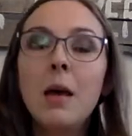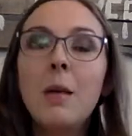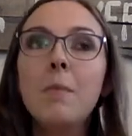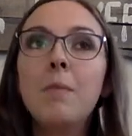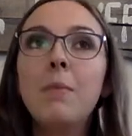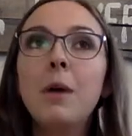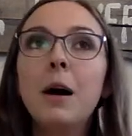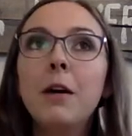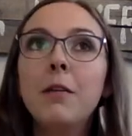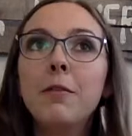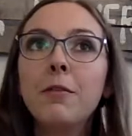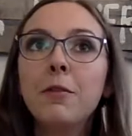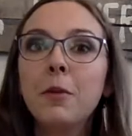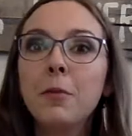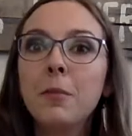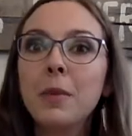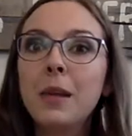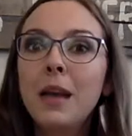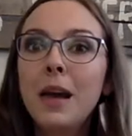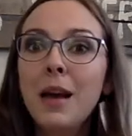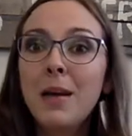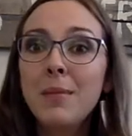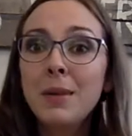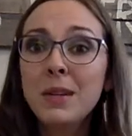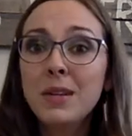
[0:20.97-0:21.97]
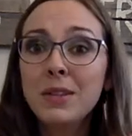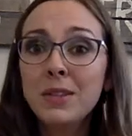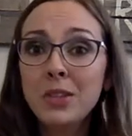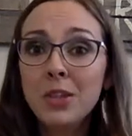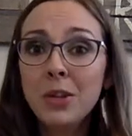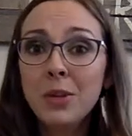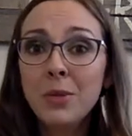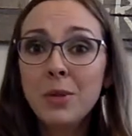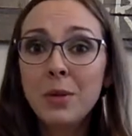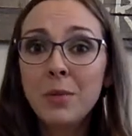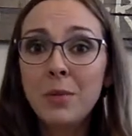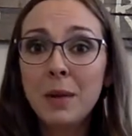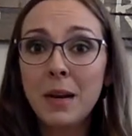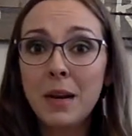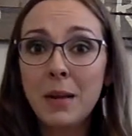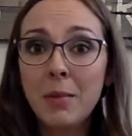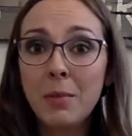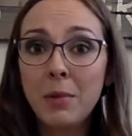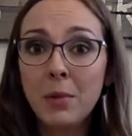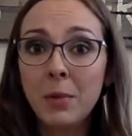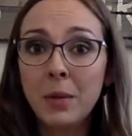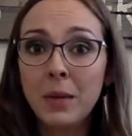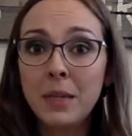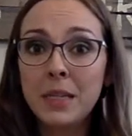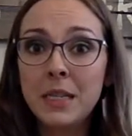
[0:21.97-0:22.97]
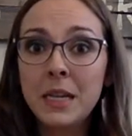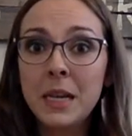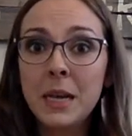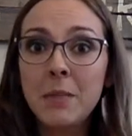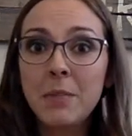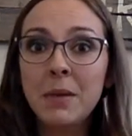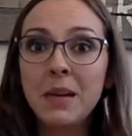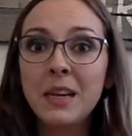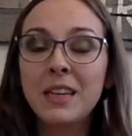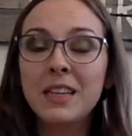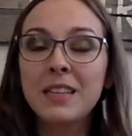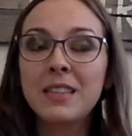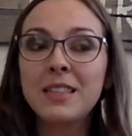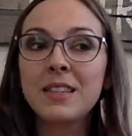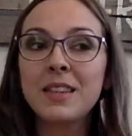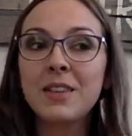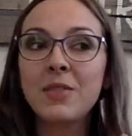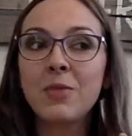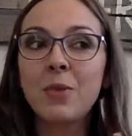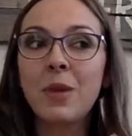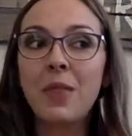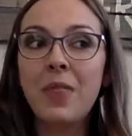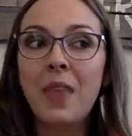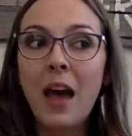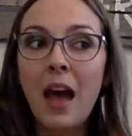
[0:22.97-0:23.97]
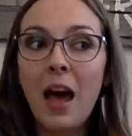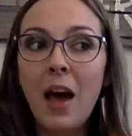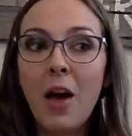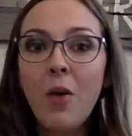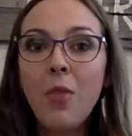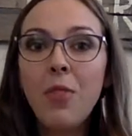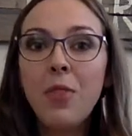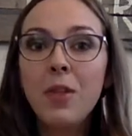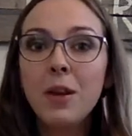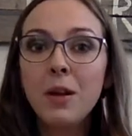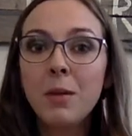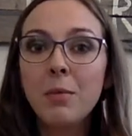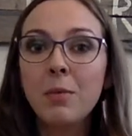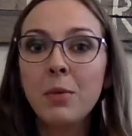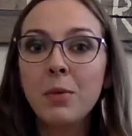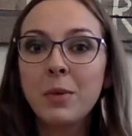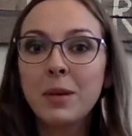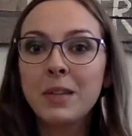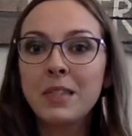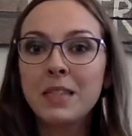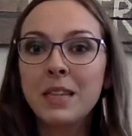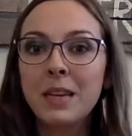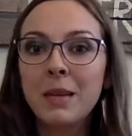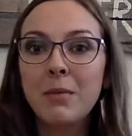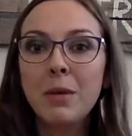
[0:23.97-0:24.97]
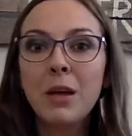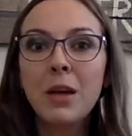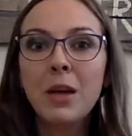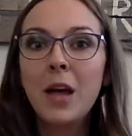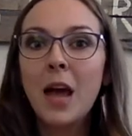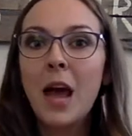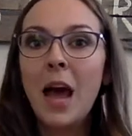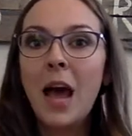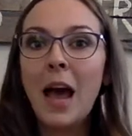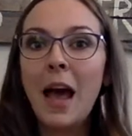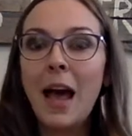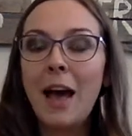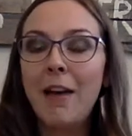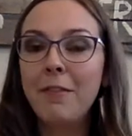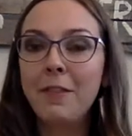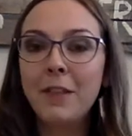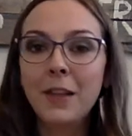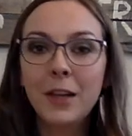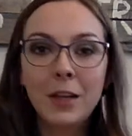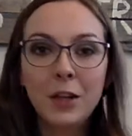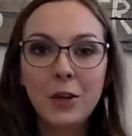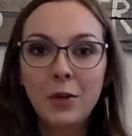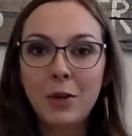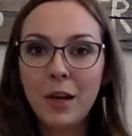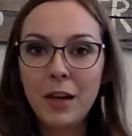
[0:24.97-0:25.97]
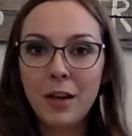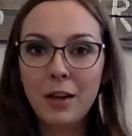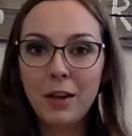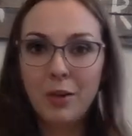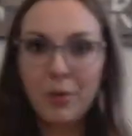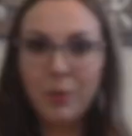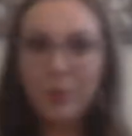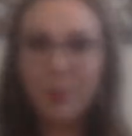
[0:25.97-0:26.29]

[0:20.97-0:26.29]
But for me, I'm gonna start with my number 1 tip because without the number 1 tip, I feel like you can't go